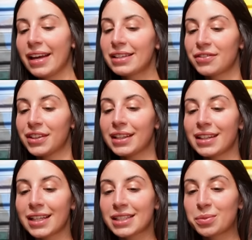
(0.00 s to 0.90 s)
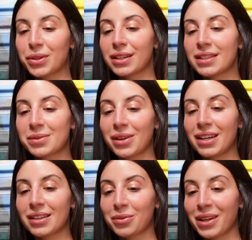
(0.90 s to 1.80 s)
It's feeling like spring this
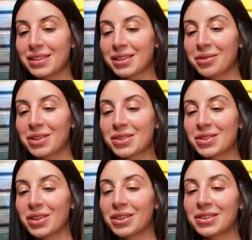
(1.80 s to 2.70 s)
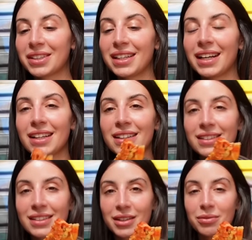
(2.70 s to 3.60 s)
week. The weather's gonna be so good here.
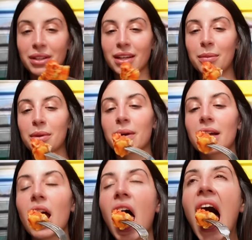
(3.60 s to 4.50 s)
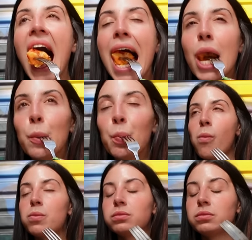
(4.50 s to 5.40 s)
I'm really happy about
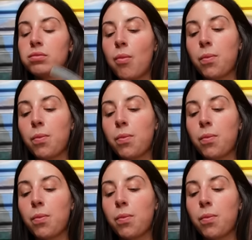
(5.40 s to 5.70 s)
it.